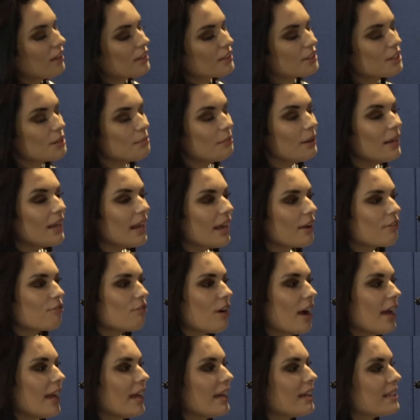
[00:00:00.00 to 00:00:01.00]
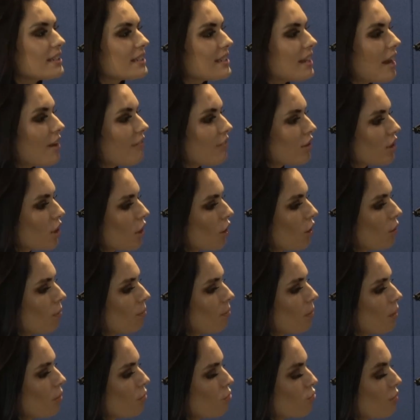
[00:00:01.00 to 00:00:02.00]
To me, like writing's never
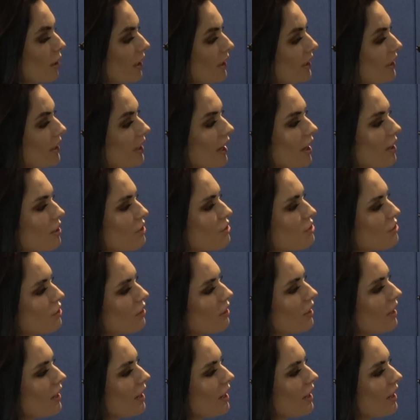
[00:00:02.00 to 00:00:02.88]
come really natural,